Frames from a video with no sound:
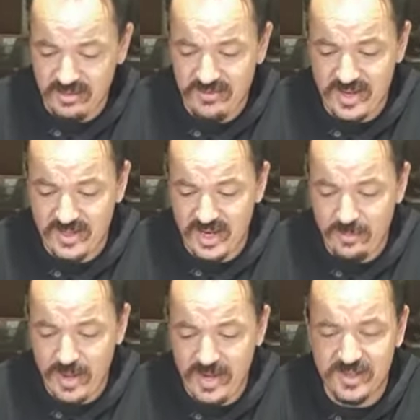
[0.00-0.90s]
Fast colour
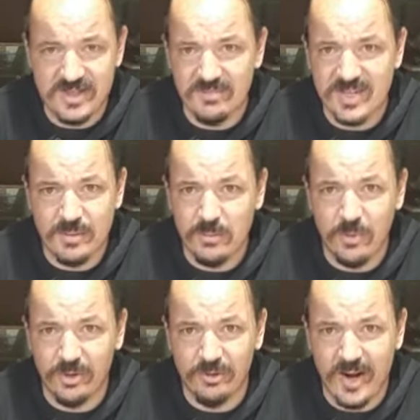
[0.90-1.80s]
paints, some of them
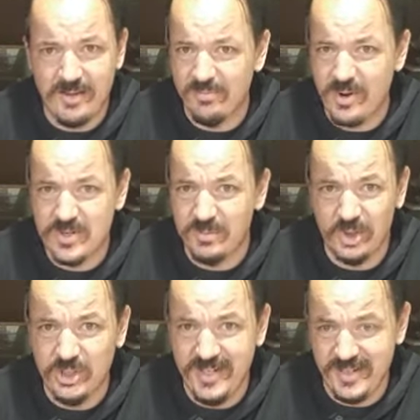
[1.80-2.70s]
work great, most of them are
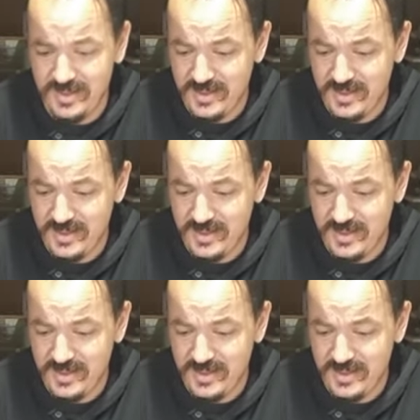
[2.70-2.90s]
shit.